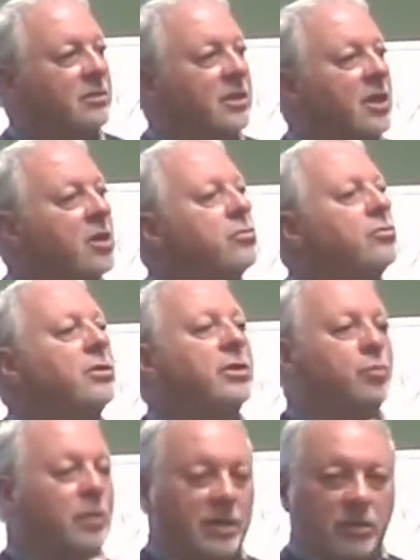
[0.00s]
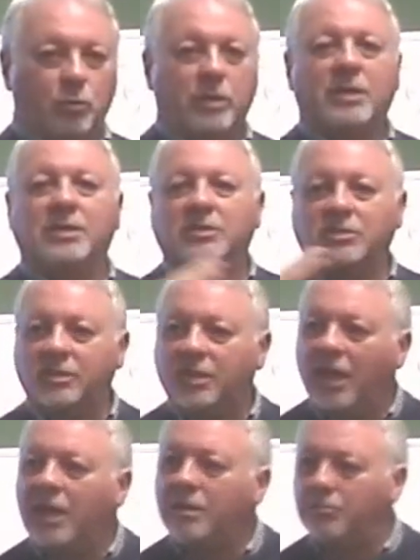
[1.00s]
the only way we can
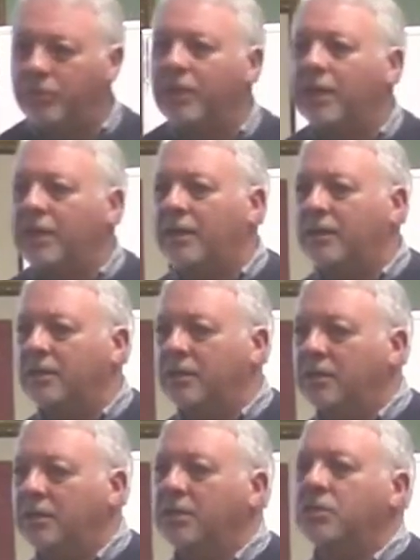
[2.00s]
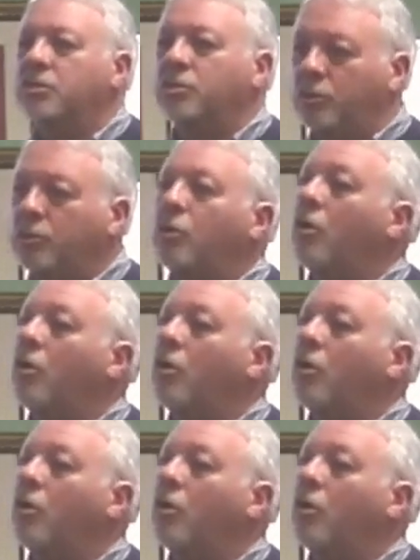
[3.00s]
escape that is through